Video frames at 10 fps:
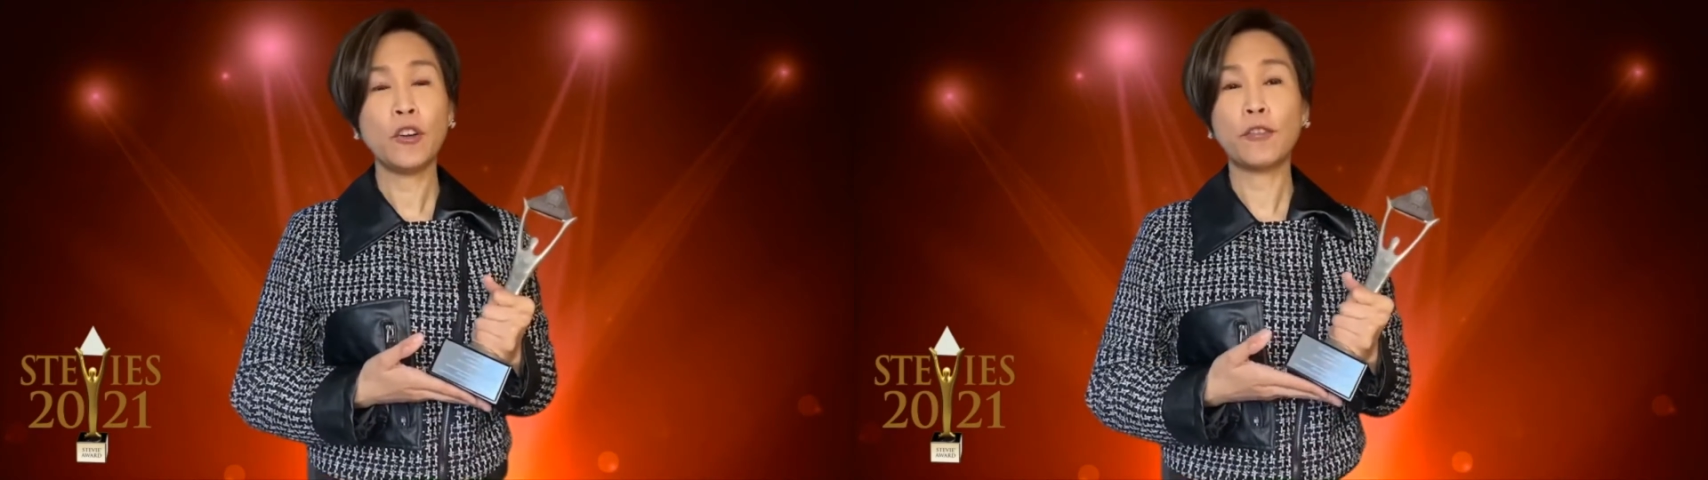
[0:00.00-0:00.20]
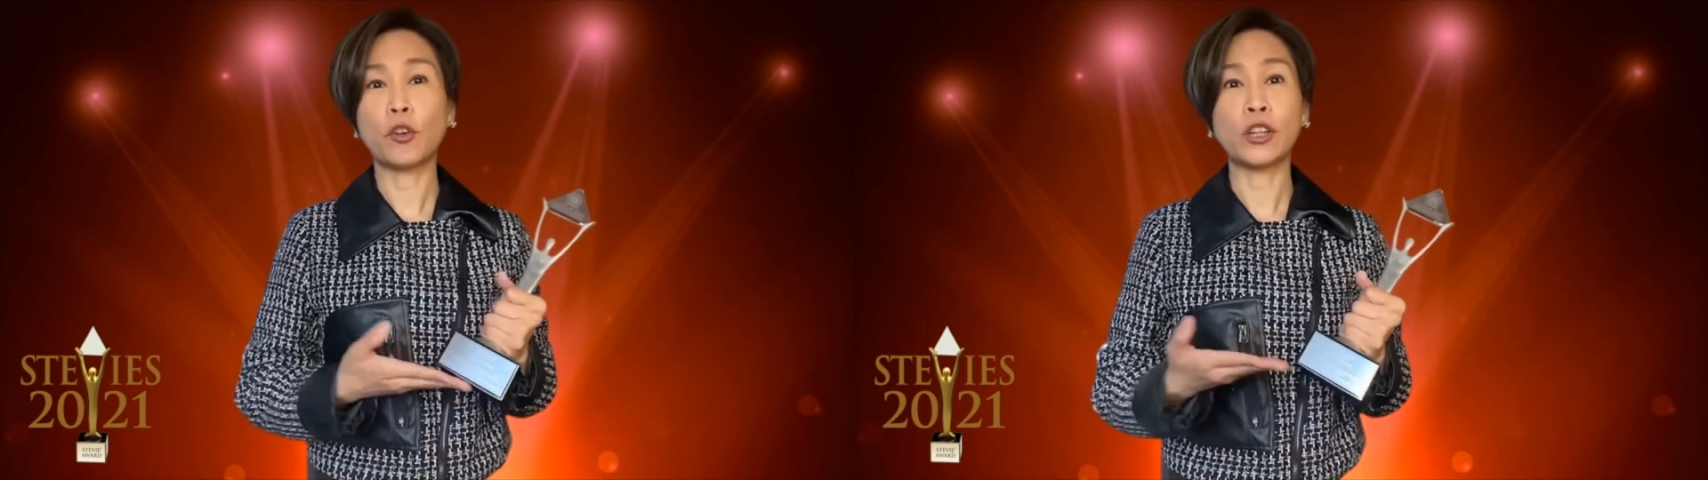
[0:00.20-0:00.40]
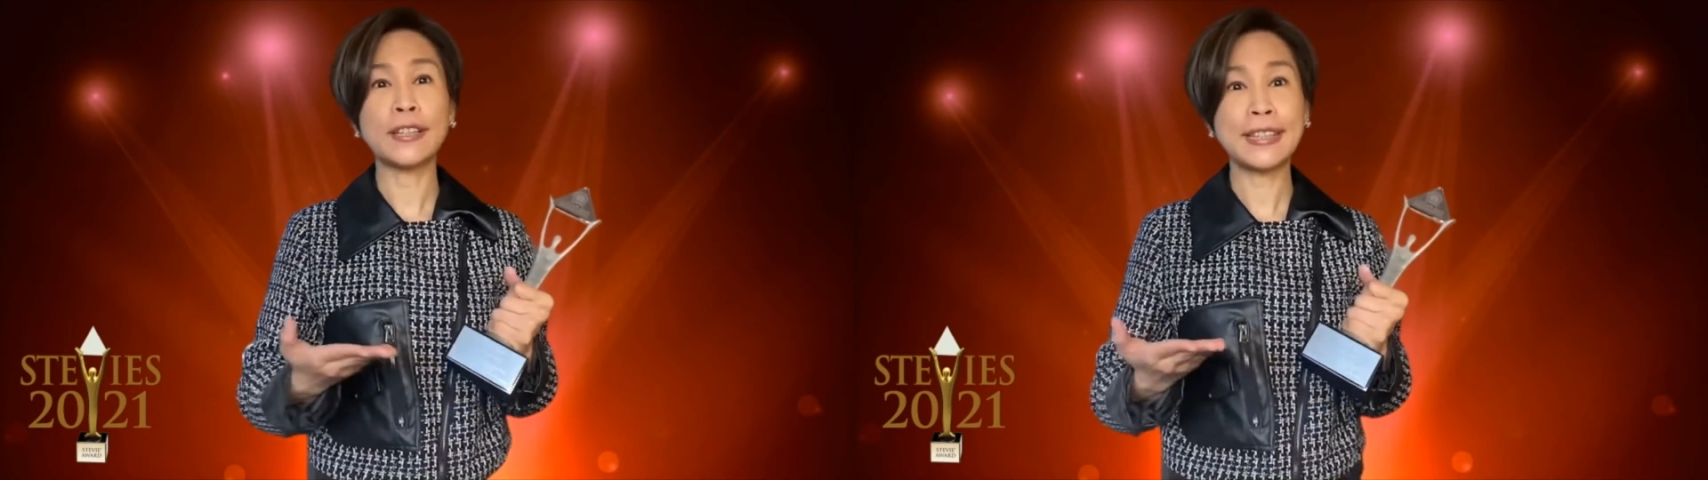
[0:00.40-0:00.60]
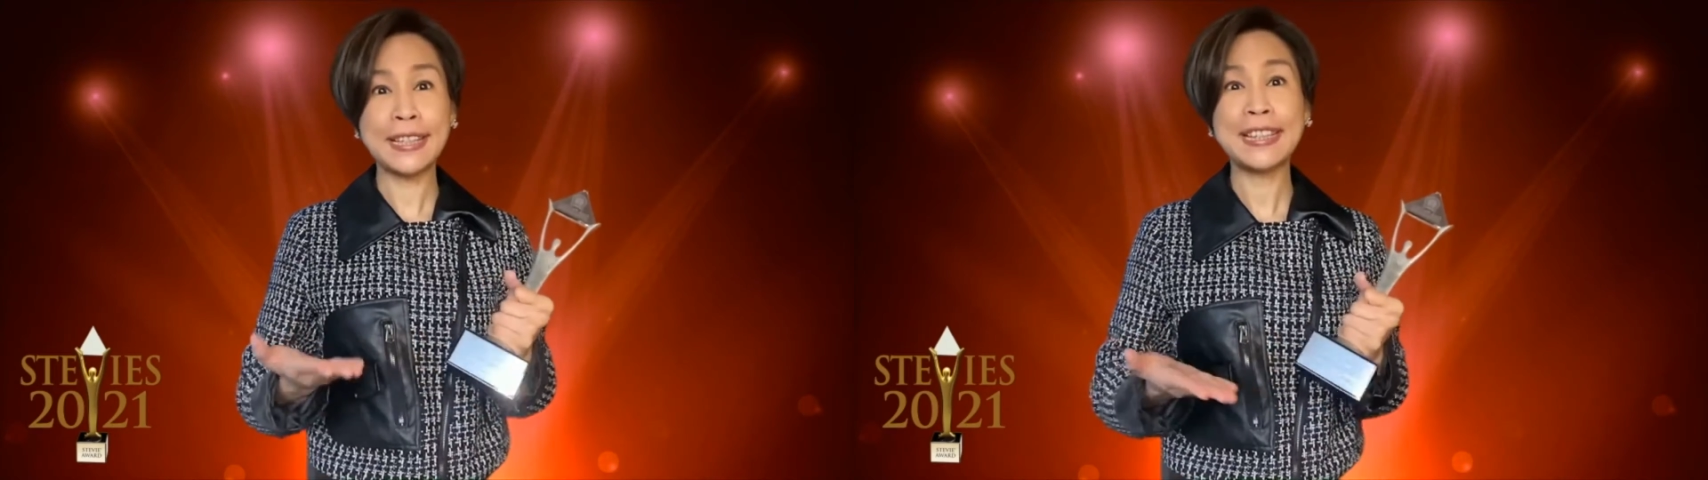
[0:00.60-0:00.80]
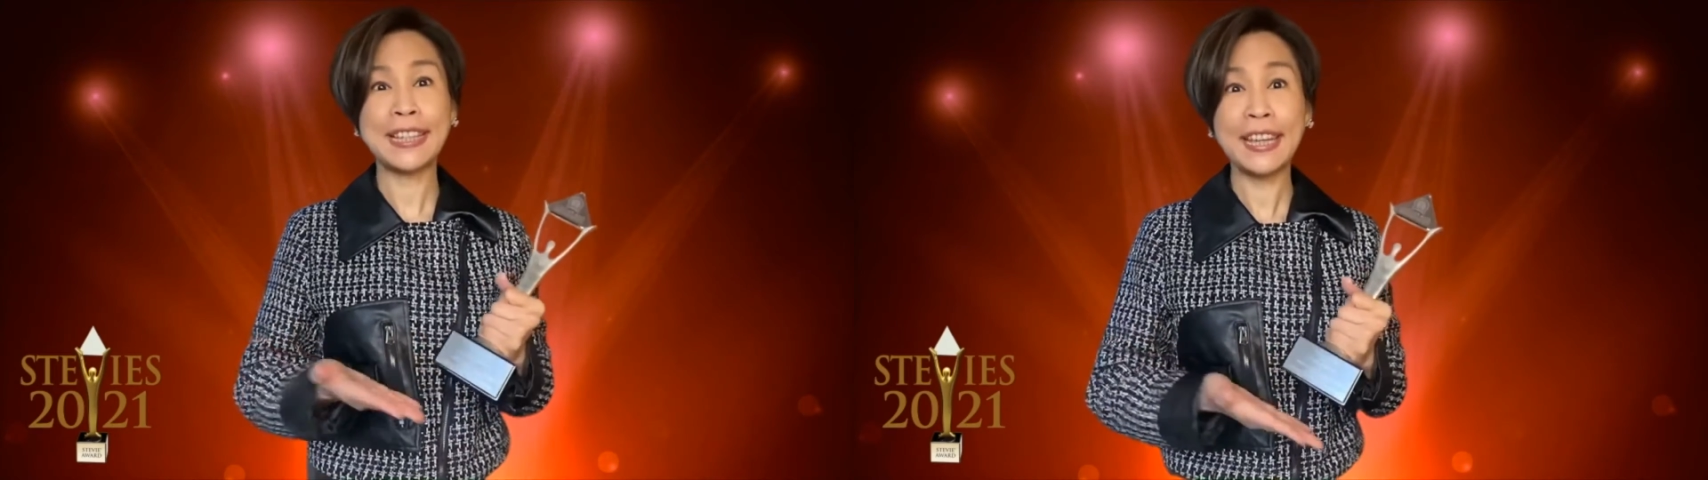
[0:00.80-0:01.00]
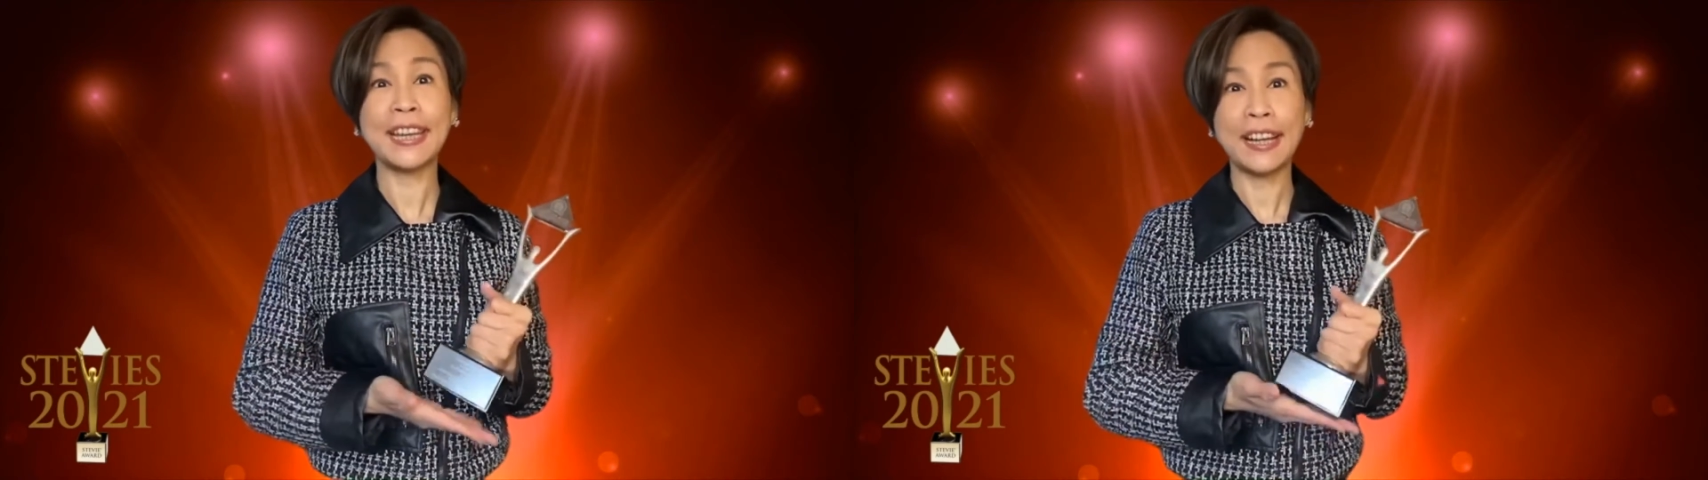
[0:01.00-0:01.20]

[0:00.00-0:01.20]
for 60